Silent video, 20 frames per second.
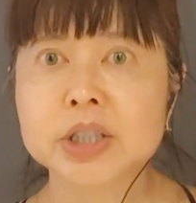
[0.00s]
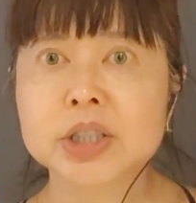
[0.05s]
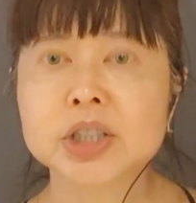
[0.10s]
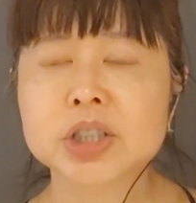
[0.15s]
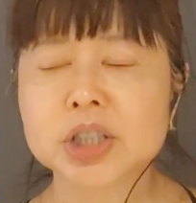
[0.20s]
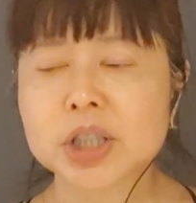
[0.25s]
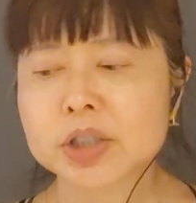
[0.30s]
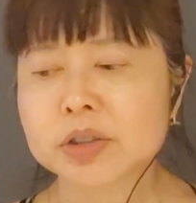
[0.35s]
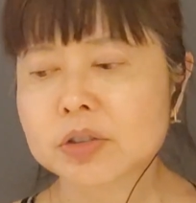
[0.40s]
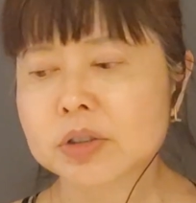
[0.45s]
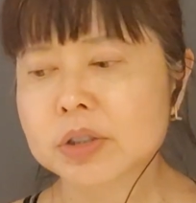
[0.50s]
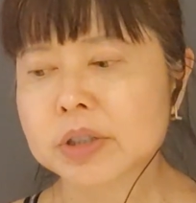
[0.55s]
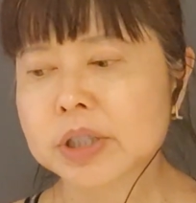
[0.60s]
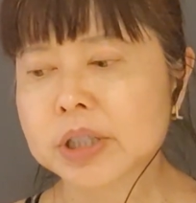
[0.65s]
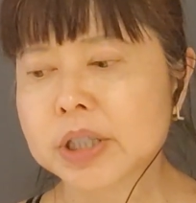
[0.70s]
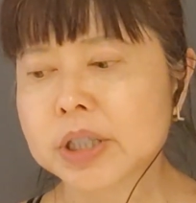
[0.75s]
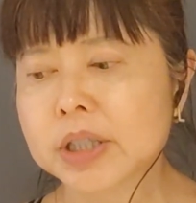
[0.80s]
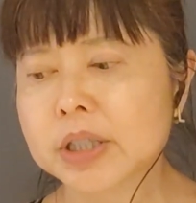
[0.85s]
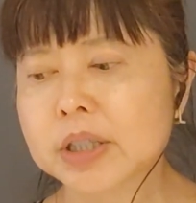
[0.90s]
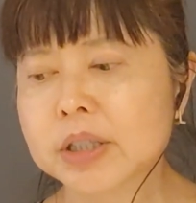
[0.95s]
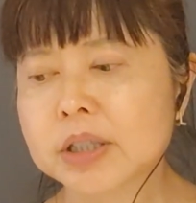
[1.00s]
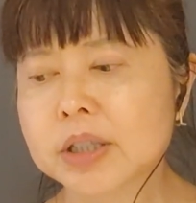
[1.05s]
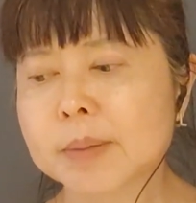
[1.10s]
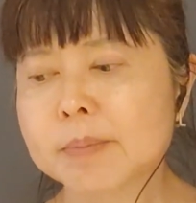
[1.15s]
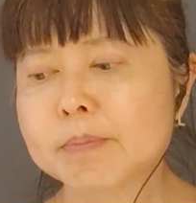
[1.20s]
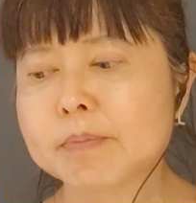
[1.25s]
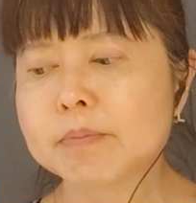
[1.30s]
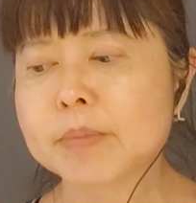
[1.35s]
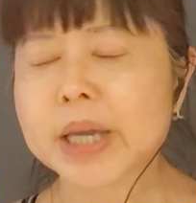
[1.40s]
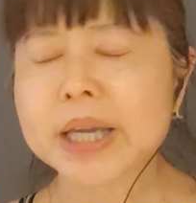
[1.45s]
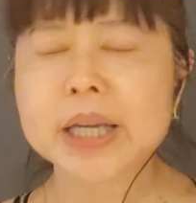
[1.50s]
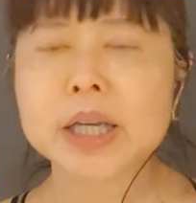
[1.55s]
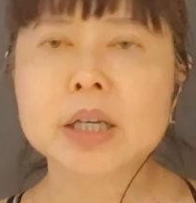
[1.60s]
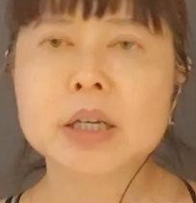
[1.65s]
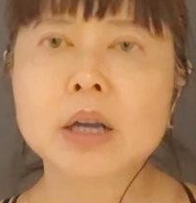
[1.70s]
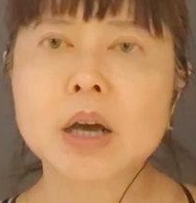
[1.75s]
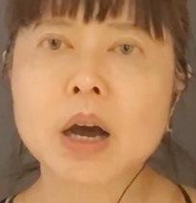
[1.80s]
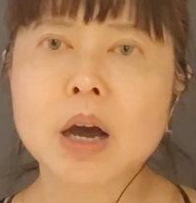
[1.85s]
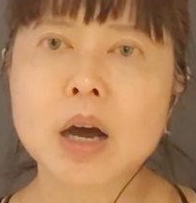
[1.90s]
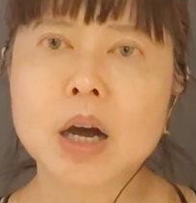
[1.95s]
generally the
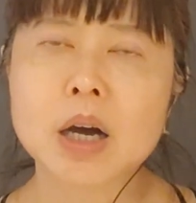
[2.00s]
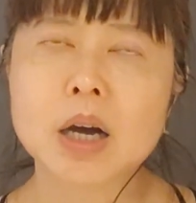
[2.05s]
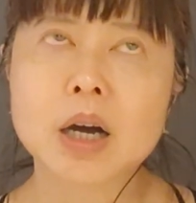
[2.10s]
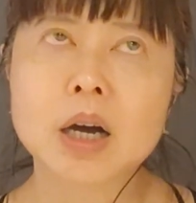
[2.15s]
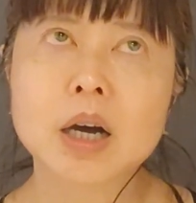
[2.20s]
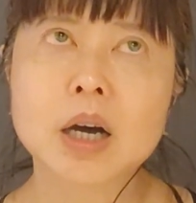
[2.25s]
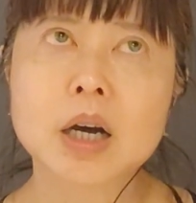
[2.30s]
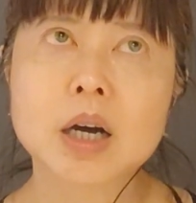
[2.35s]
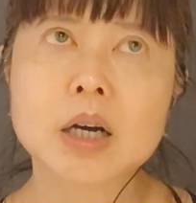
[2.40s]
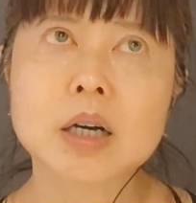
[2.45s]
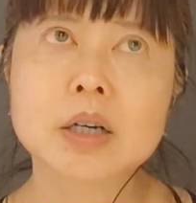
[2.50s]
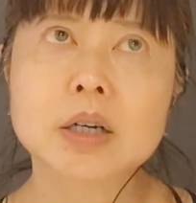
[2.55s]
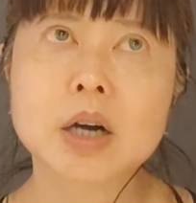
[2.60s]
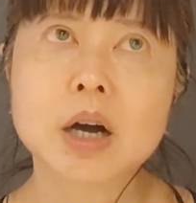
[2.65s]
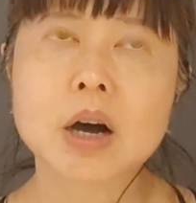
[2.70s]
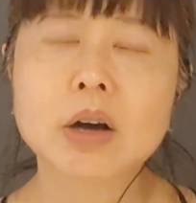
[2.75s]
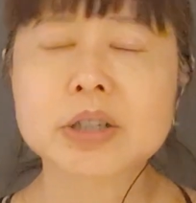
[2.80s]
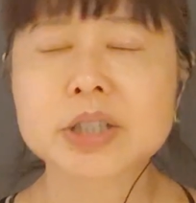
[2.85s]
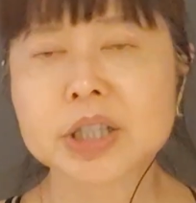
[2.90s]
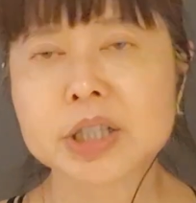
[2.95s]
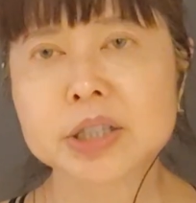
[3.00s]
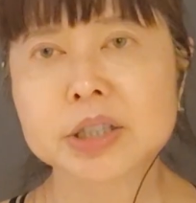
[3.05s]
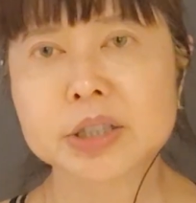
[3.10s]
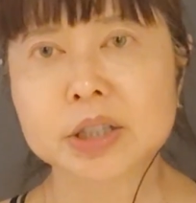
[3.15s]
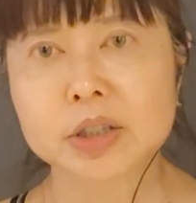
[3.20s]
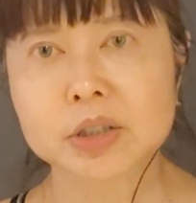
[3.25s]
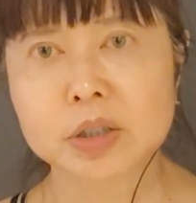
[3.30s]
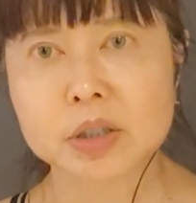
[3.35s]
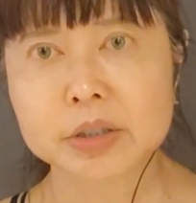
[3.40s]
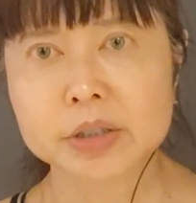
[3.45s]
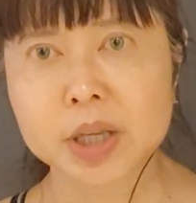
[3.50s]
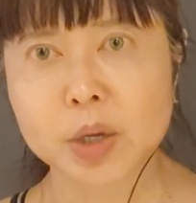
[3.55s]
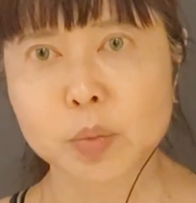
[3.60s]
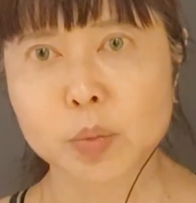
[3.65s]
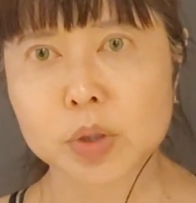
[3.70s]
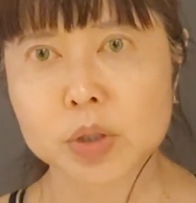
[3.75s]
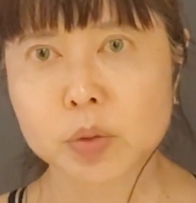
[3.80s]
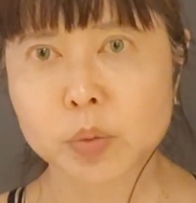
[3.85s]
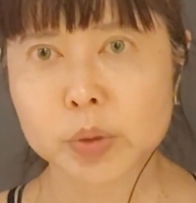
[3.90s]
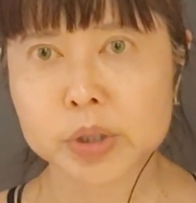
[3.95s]
main oxysterol that
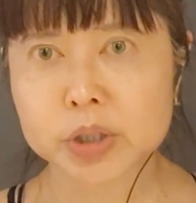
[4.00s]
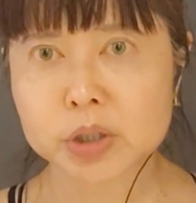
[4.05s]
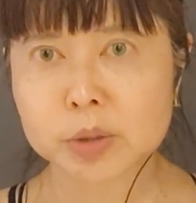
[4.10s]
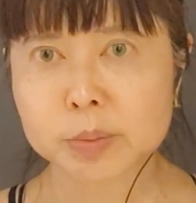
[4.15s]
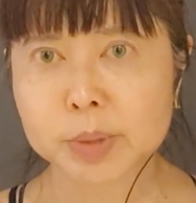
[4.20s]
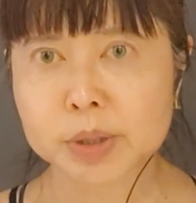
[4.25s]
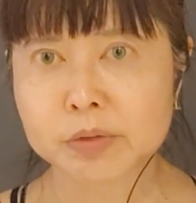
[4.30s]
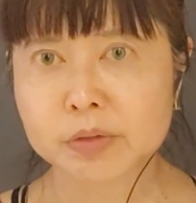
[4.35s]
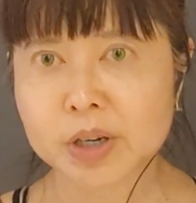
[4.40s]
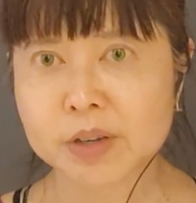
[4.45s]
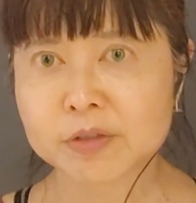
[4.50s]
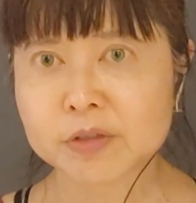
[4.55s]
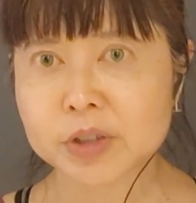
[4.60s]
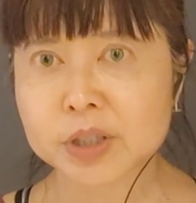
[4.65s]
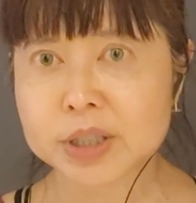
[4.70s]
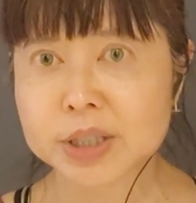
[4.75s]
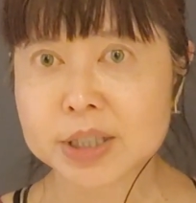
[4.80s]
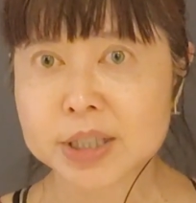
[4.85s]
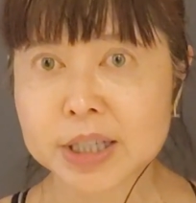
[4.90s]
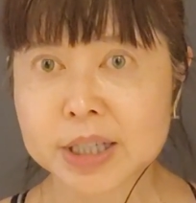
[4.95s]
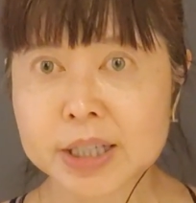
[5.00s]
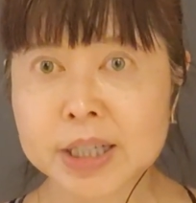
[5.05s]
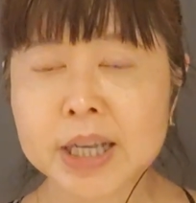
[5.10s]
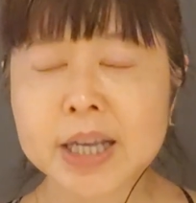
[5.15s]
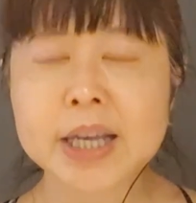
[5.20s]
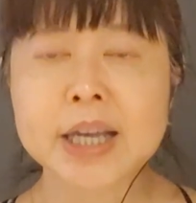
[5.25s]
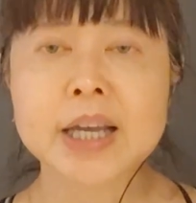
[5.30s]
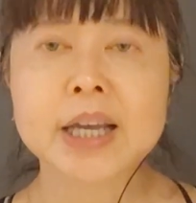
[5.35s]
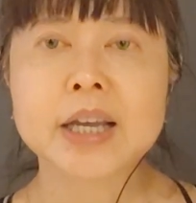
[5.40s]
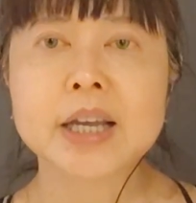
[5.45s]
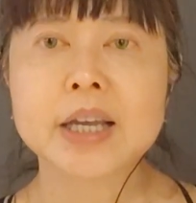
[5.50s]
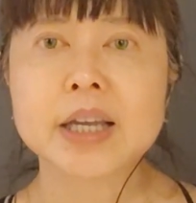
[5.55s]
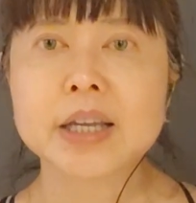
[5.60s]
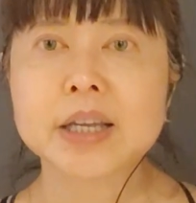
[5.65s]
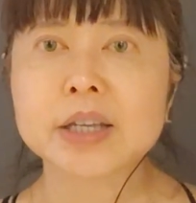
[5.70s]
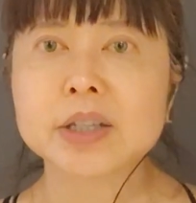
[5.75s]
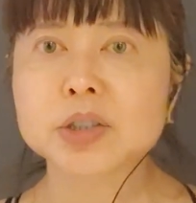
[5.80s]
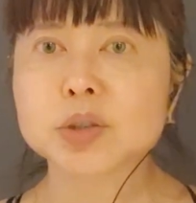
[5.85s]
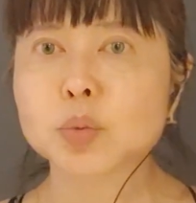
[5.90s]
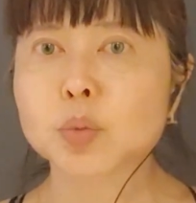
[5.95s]
we're going to be referencing
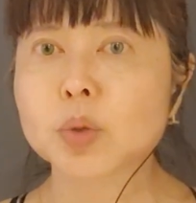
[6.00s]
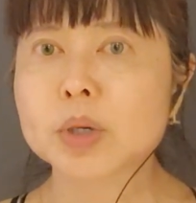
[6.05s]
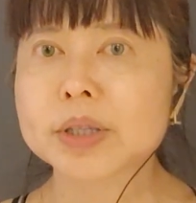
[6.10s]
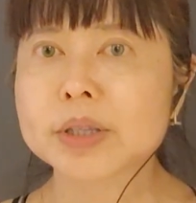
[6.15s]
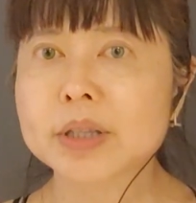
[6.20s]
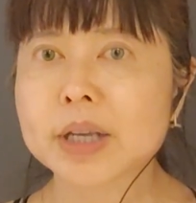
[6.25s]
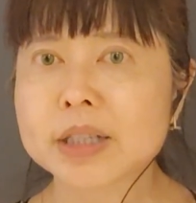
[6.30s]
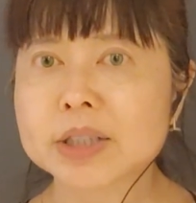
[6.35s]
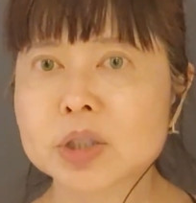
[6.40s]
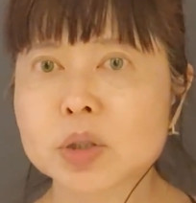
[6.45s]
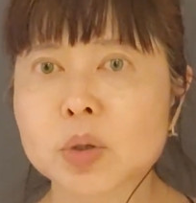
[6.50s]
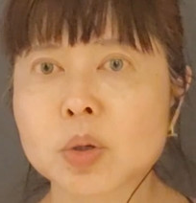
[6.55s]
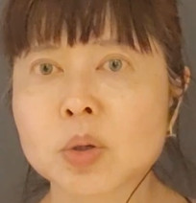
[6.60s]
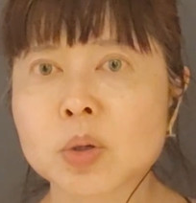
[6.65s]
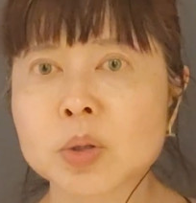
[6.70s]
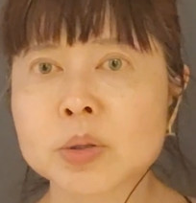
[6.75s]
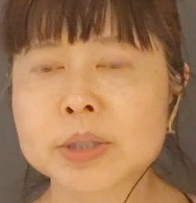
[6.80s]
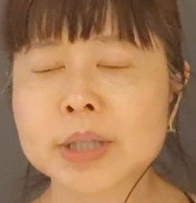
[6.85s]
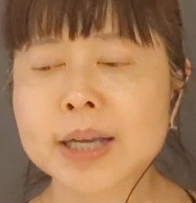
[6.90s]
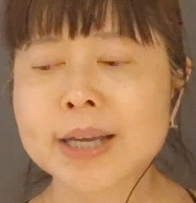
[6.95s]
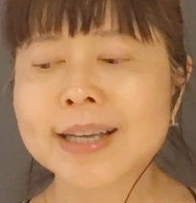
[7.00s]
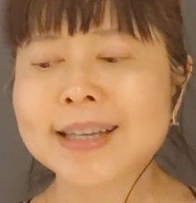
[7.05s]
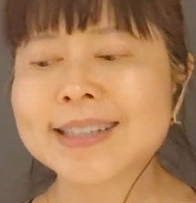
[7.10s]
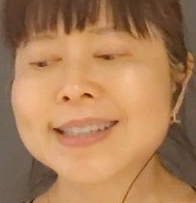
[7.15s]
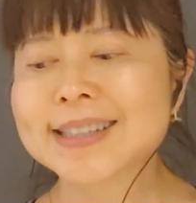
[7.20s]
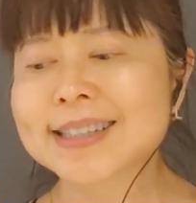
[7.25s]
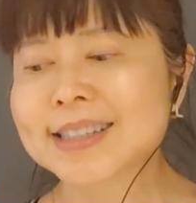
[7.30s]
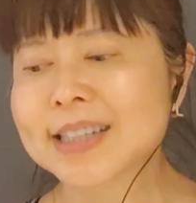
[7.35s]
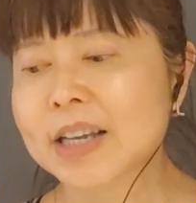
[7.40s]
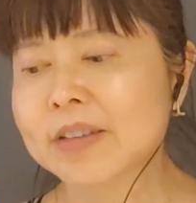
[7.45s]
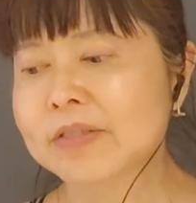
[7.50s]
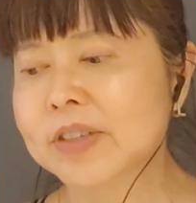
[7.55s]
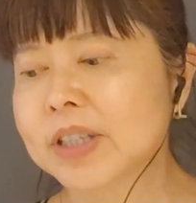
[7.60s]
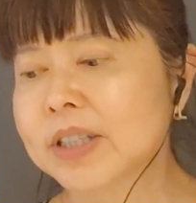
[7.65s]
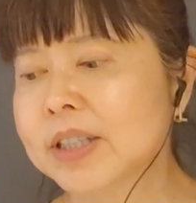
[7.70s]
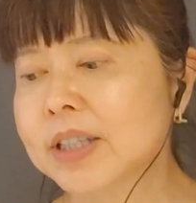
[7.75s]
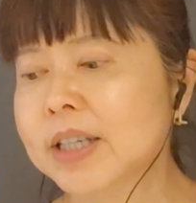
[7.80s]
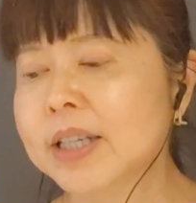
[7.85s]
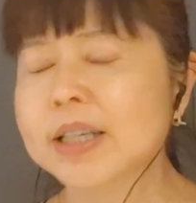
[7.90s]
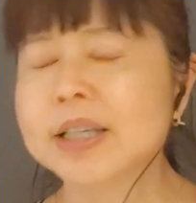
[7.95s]
is one that's called
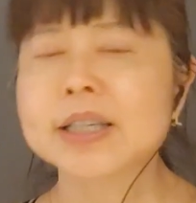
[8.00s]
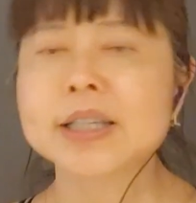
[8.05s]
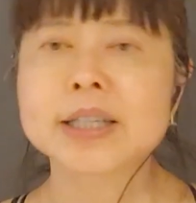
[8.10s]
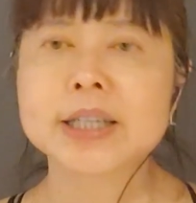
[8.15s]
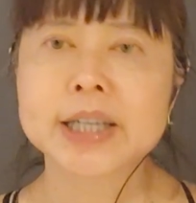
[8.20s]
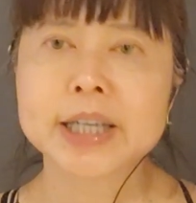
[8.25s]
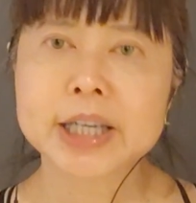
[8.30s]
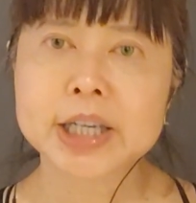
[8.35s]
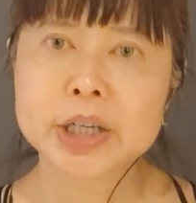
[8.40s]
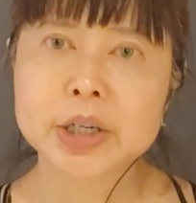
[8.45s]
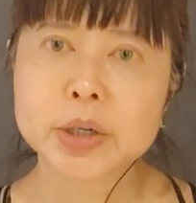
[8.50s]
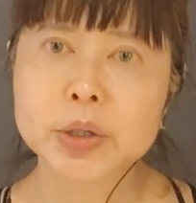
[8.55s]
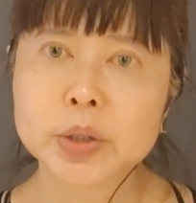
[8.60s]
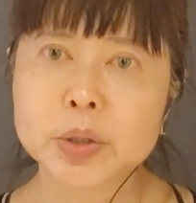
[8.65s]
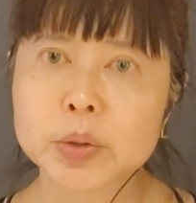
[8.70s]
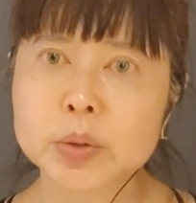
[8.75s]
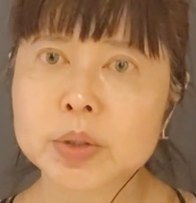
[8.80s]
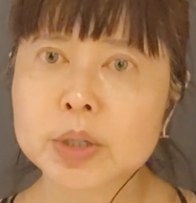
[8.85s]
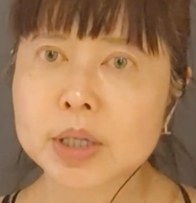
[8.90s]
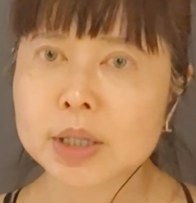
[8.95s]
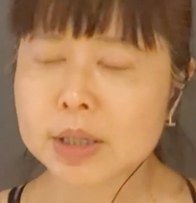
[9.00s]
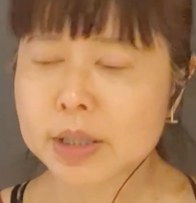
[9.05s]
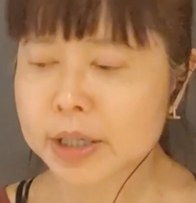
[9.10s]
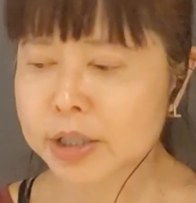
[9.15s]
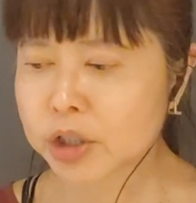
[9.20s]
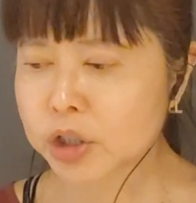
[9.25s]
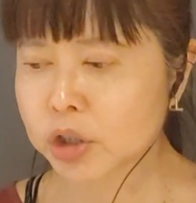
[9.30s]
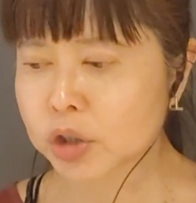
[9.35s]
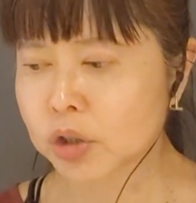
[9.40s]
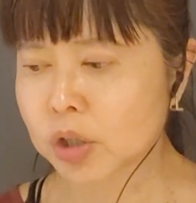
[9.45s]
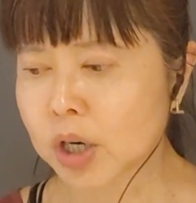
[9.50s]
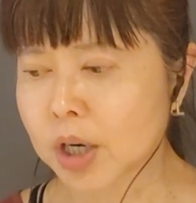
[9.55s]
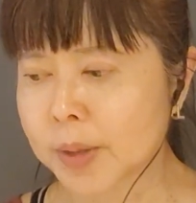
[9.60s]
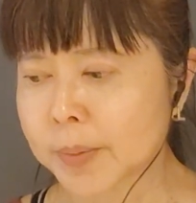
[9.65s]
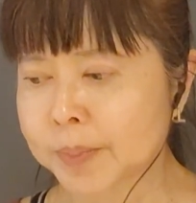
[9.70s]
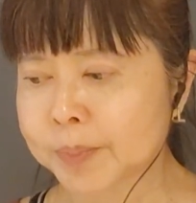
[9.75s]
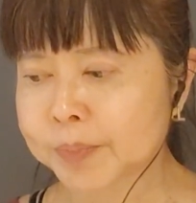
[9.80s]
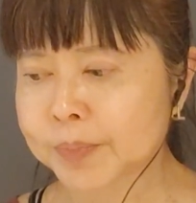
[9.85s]
7-keto-cholesterol.